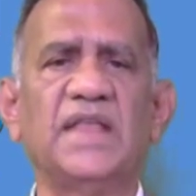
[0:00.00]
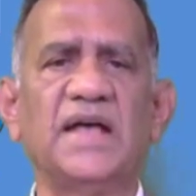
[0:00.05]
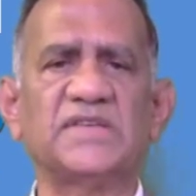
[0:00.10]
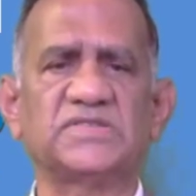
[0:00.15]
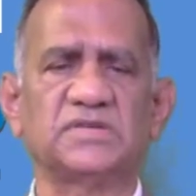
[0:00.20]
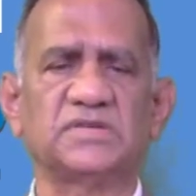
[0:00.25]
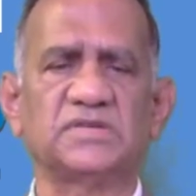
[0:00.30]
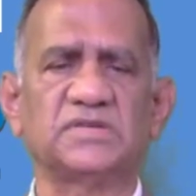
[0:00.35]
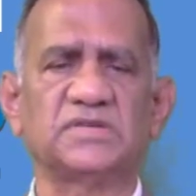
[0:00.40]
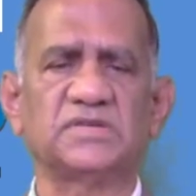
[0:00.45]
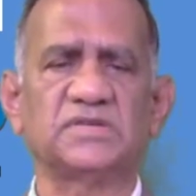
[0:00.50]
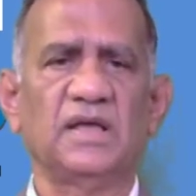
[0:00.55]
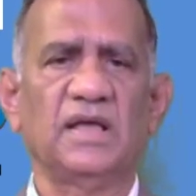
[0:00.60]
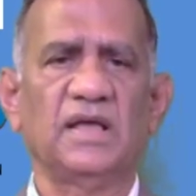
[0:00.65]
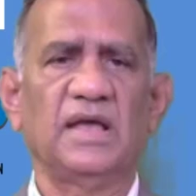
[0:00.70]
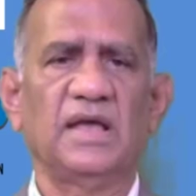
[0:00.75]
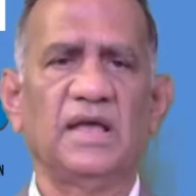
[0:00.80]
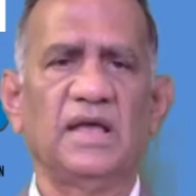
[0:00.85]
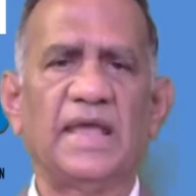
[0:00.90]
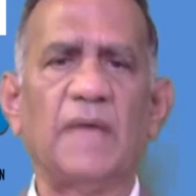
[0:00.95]
has
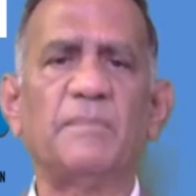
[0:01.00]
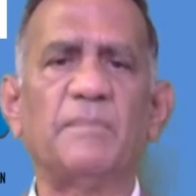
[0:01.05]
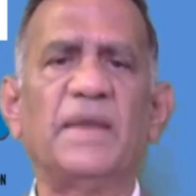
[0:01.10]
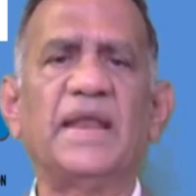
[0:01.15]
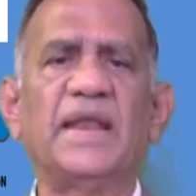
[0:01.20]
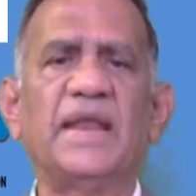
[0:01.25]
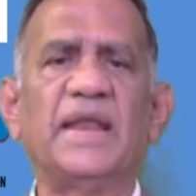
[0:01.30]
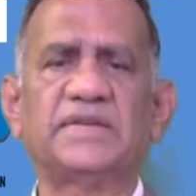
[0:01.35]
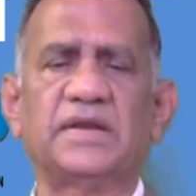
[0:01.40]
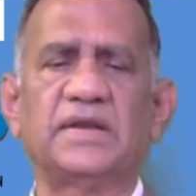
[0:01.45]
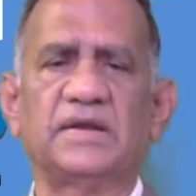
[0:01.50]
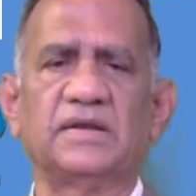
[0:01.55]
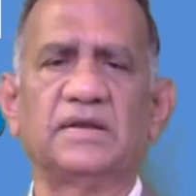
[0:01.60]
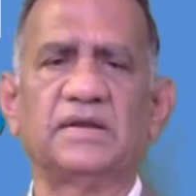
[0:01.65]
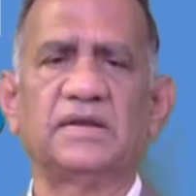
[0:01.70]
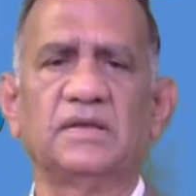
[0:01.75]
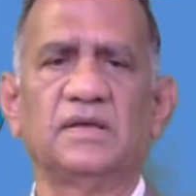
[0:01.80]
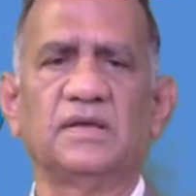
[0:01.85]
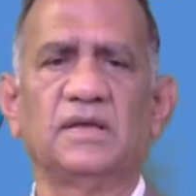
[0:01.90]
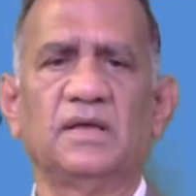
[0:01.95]
emanated